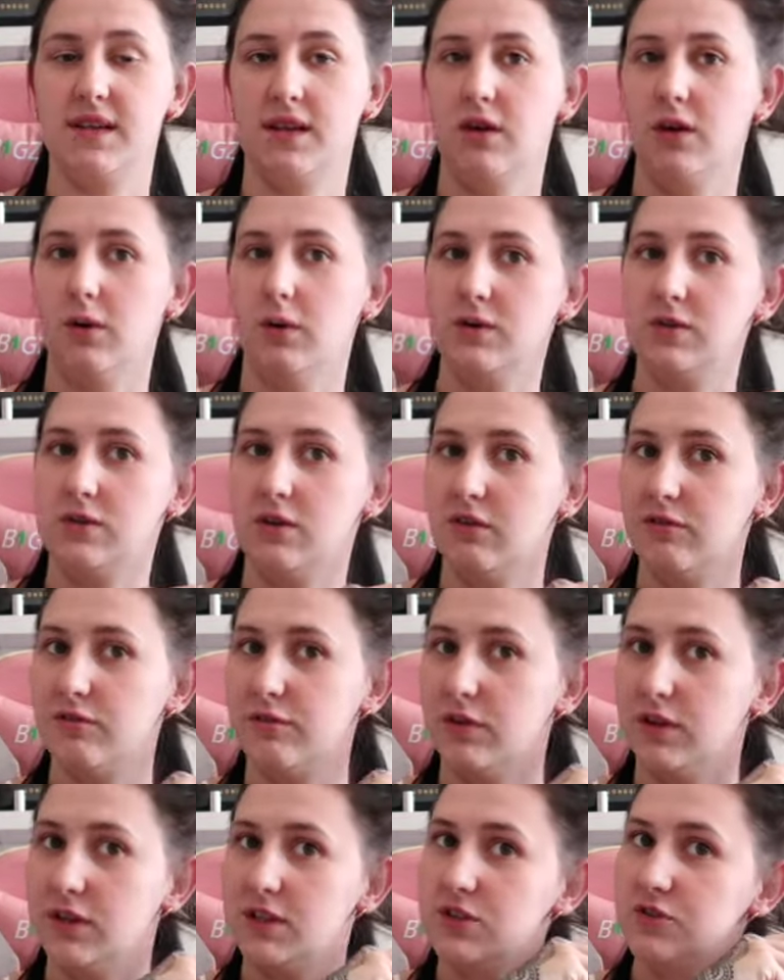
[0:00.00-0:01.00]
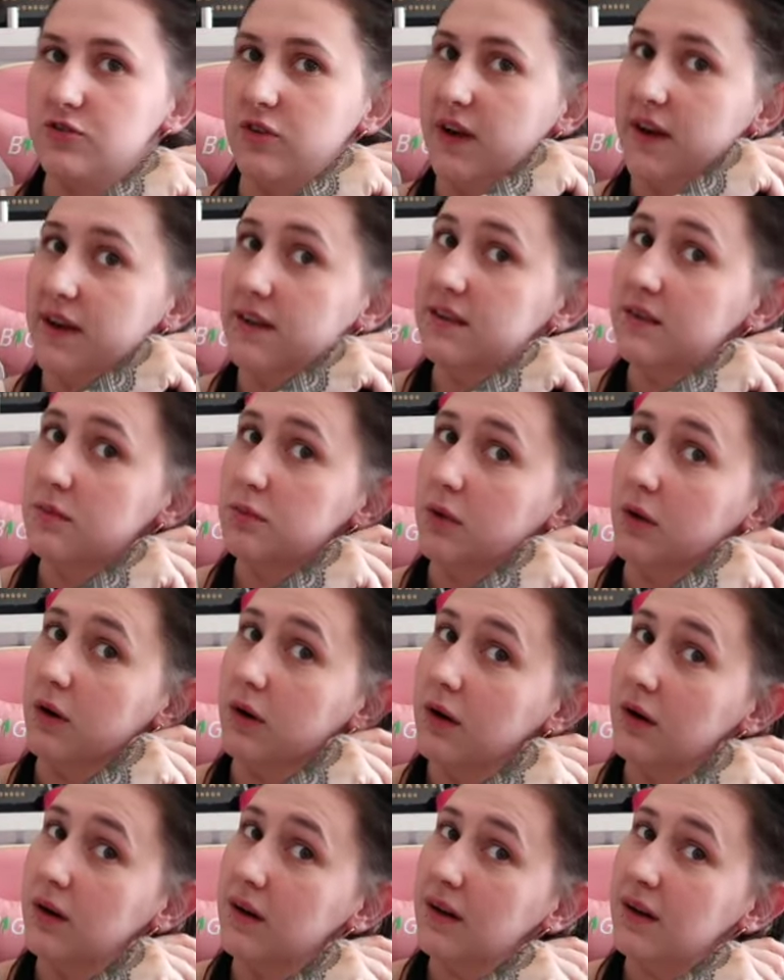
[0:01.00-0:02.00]
I know it's not fully straight,
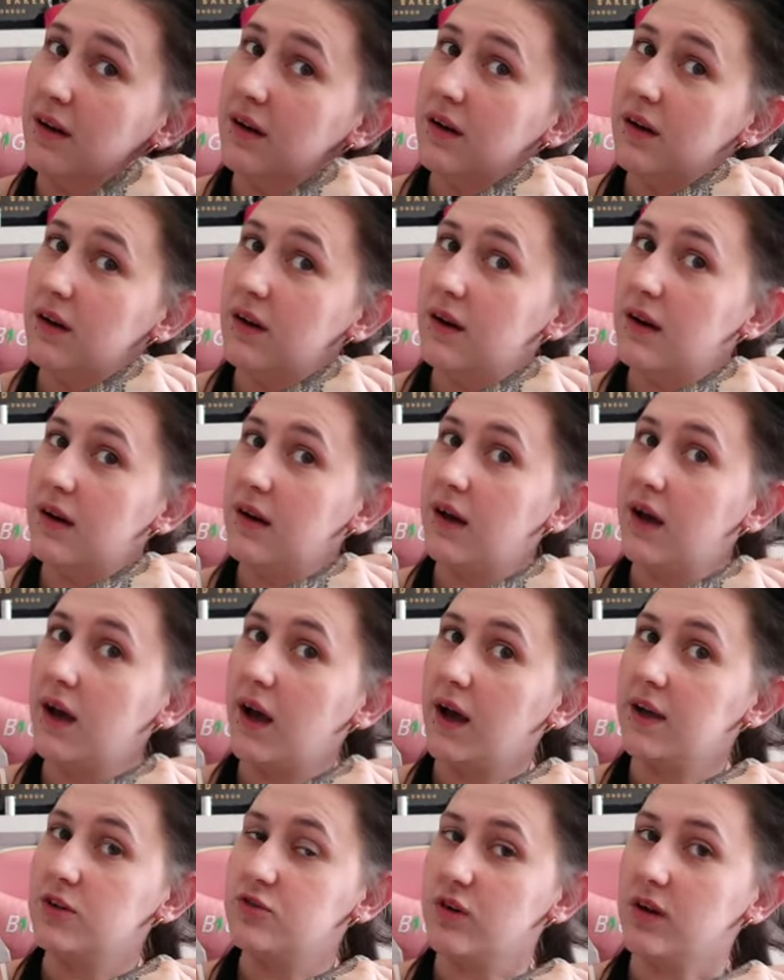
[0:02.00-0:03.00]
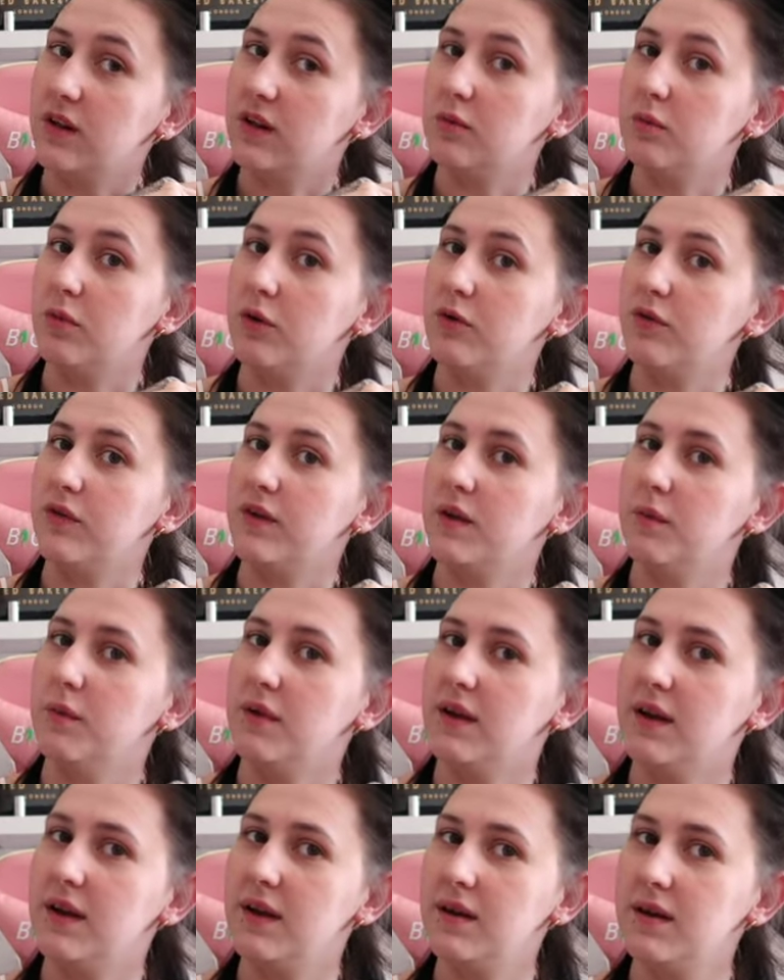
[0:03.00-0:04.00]
but I straighten them both in a
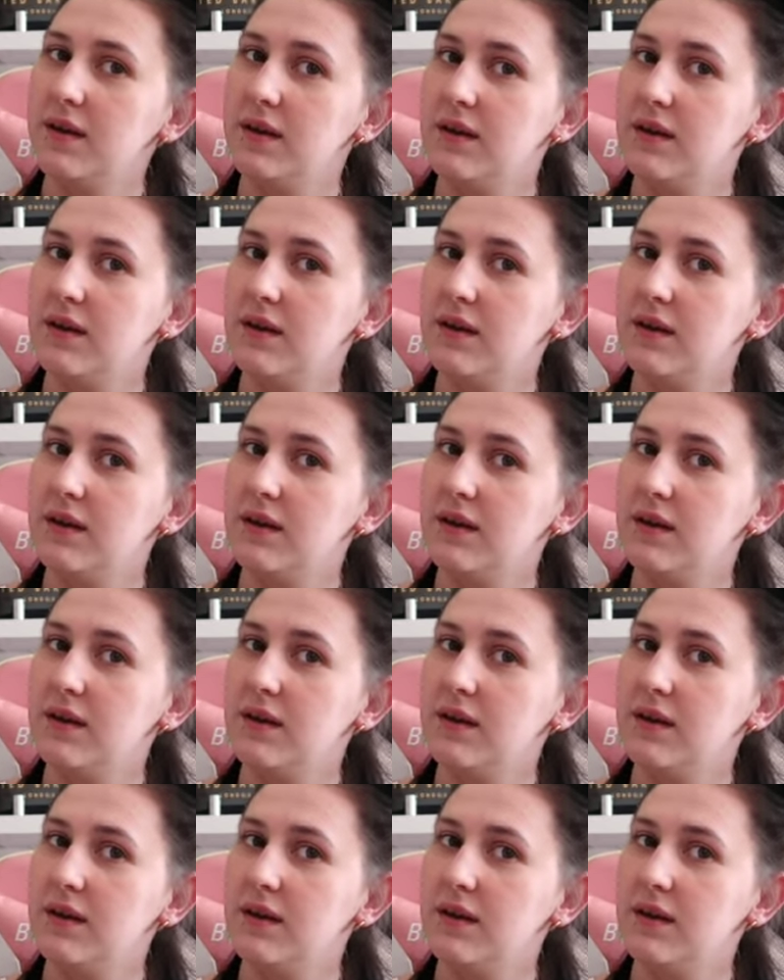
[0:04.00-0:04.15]
minute.